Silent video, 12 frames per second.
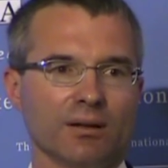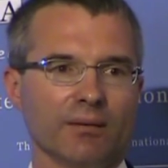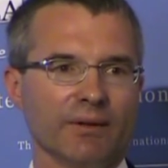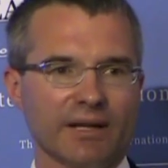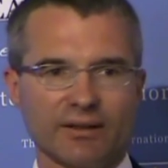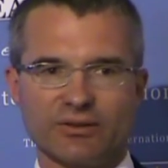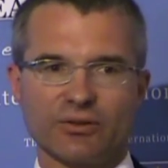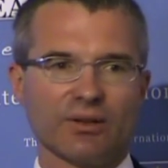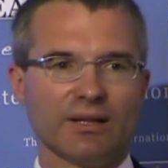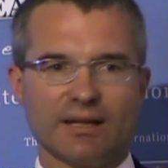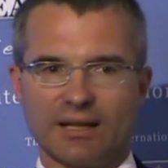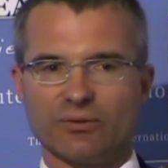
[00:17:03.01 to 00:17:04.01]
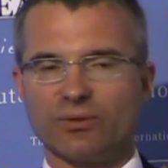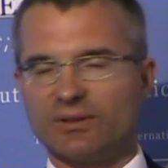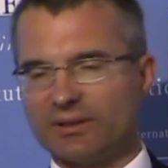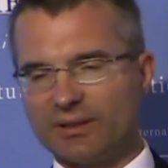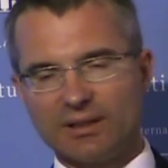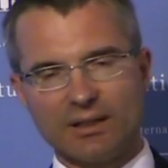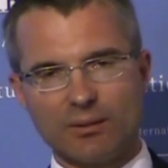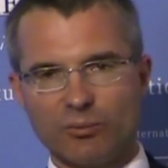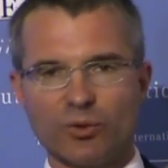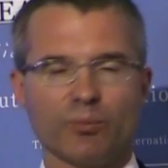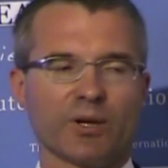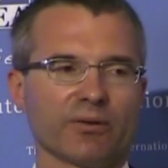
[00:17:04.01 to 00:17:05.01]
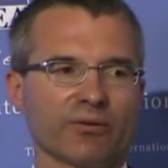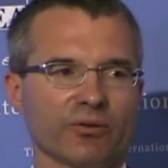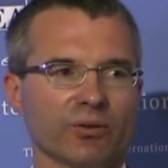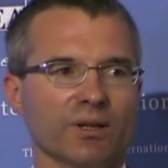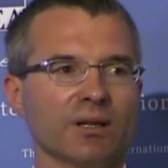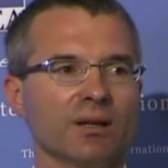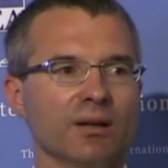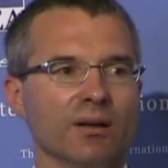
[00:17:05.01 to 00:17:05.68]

I mean, there are certainly countries in the E M U periphery